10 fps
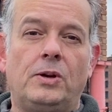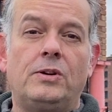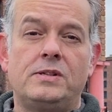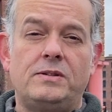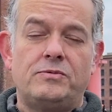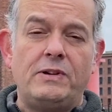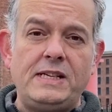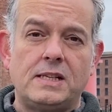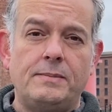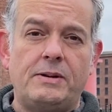or as it's
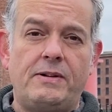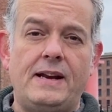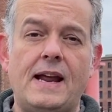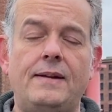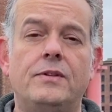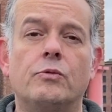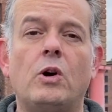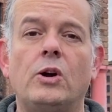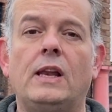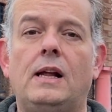recently been renamed, the
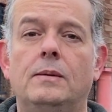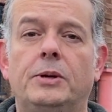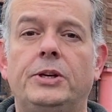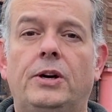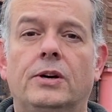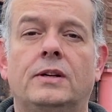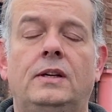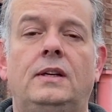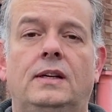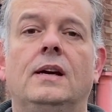Royal Albert Dock.
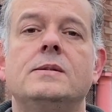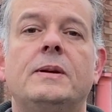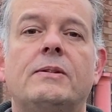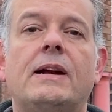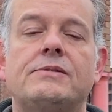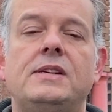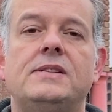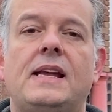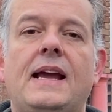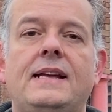Now, it's been around since
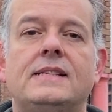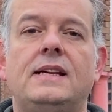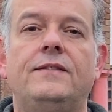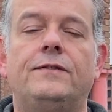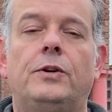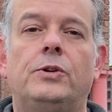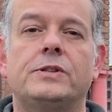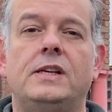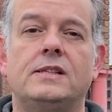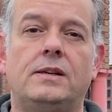the
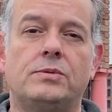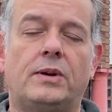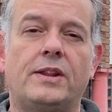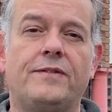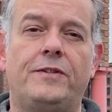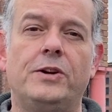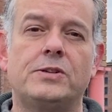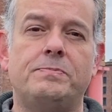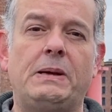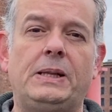1840s, and it was one of the
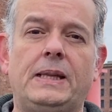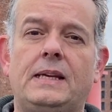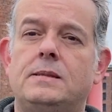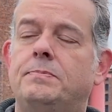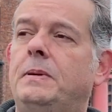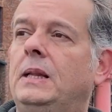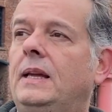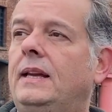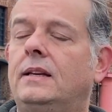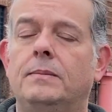first buildings built
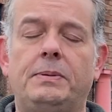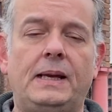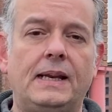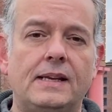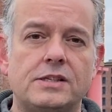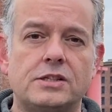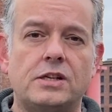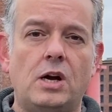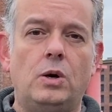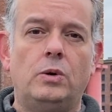completely in
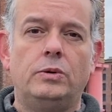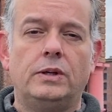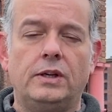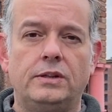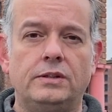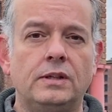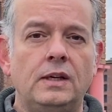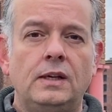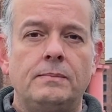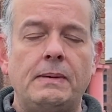stone
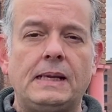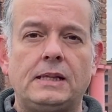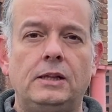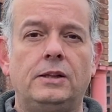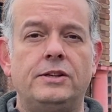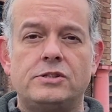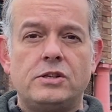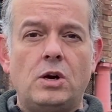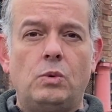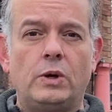and metal. There's
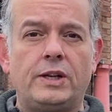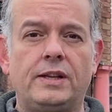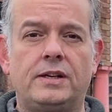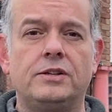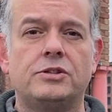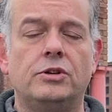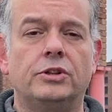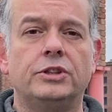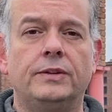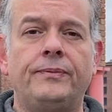no wood in the
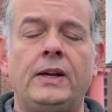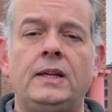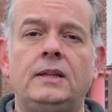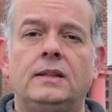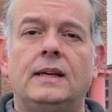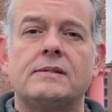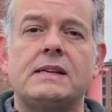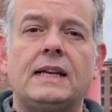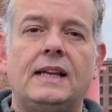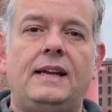construction. Now
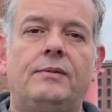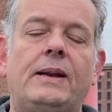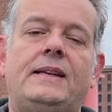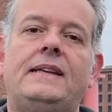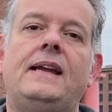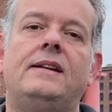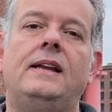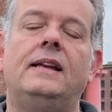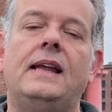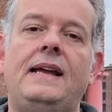sadly
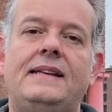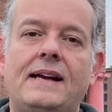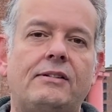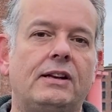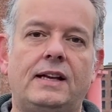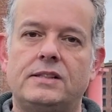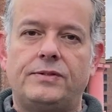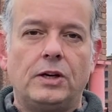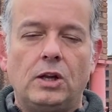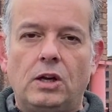it lay derelict
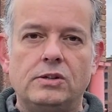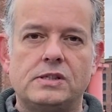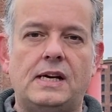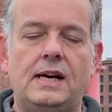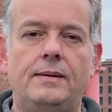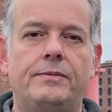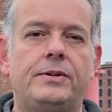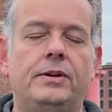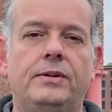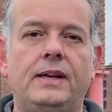for a long time from